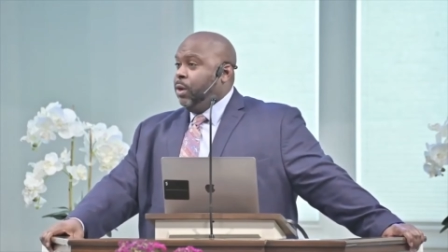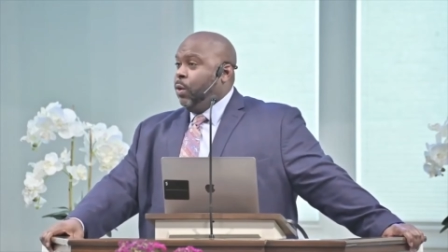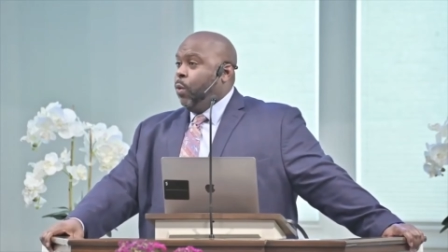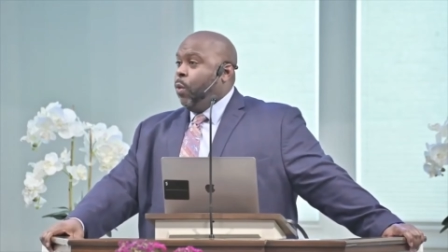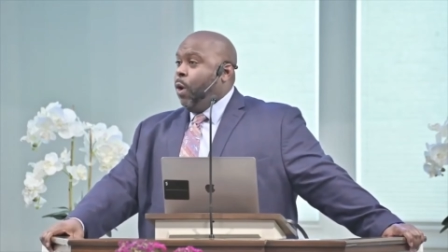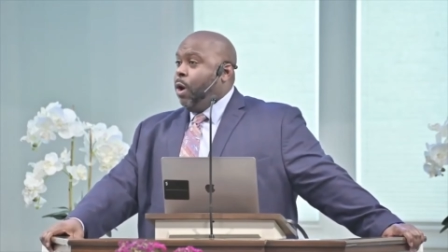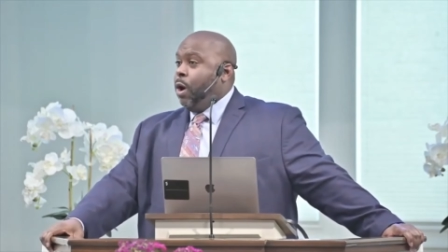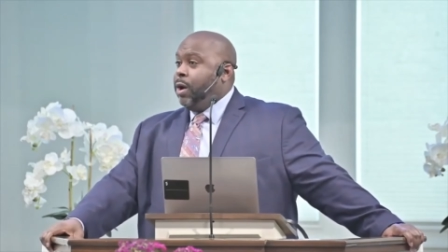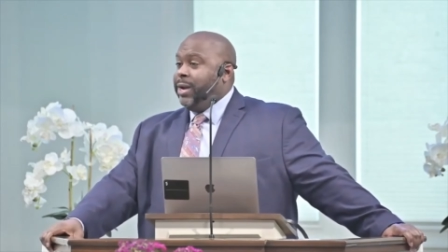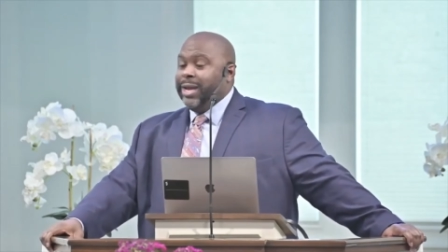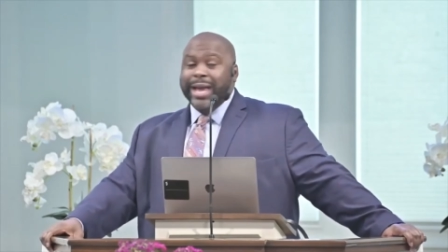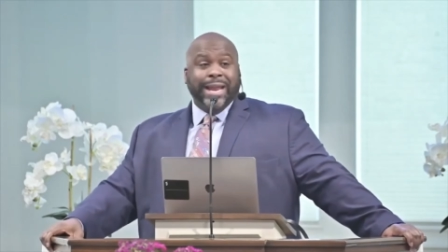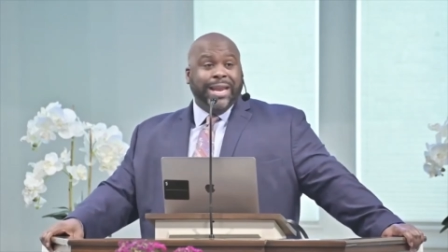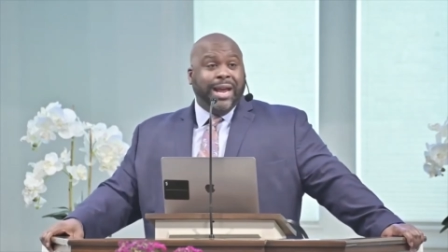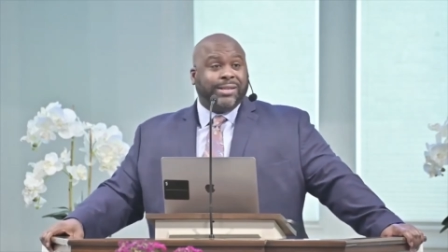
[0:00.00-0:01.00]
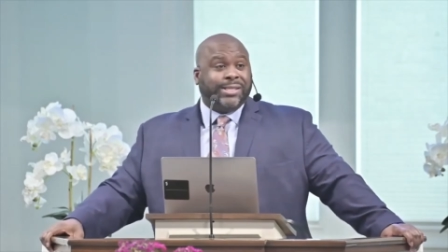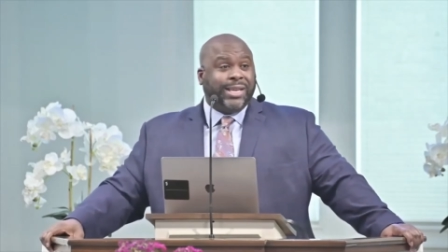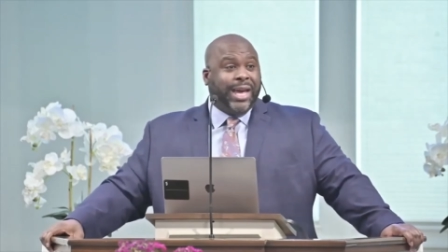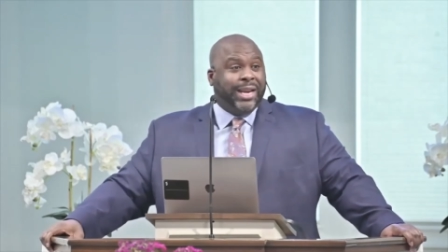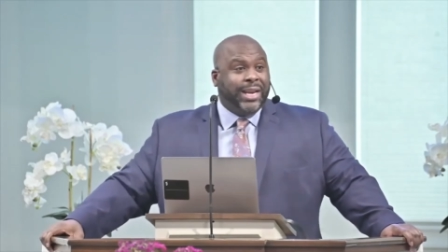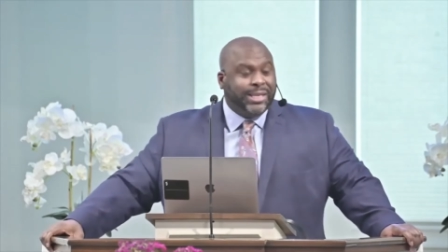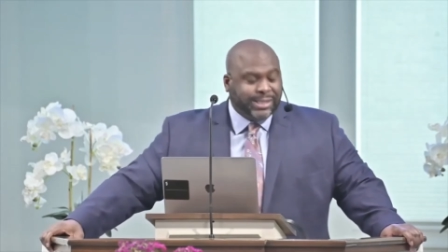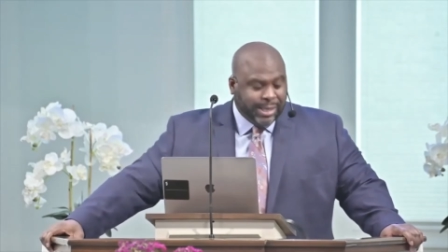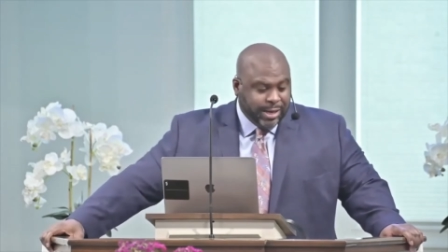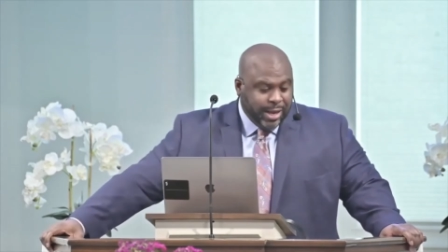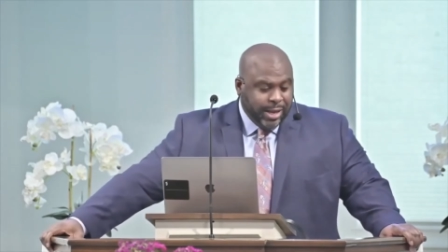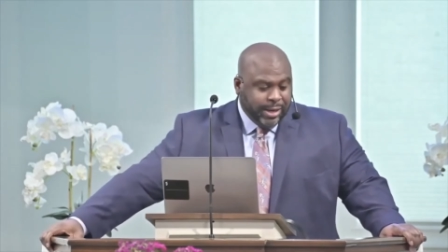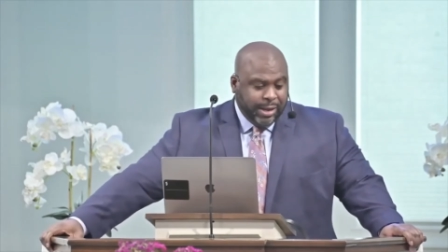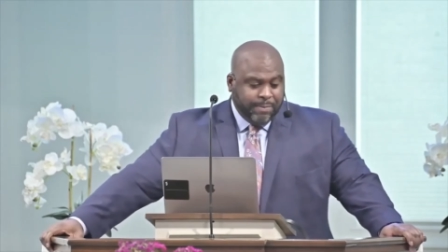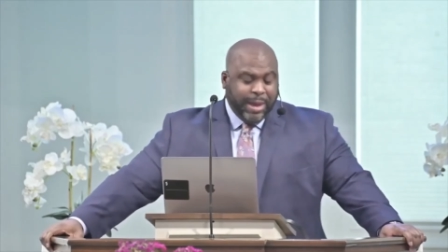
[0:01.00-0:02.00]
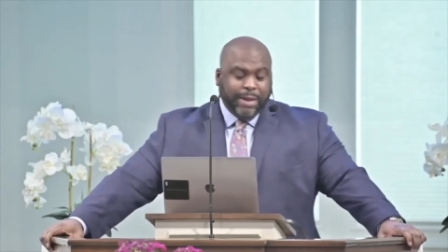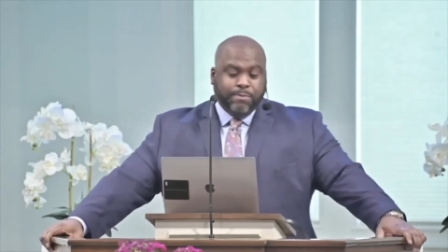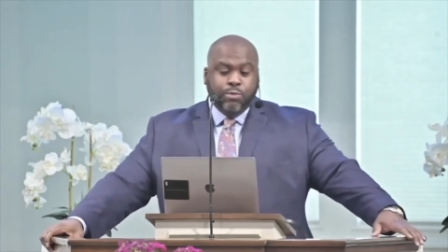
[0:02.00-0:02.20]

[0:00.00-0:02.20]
warning and they're saying listen they've made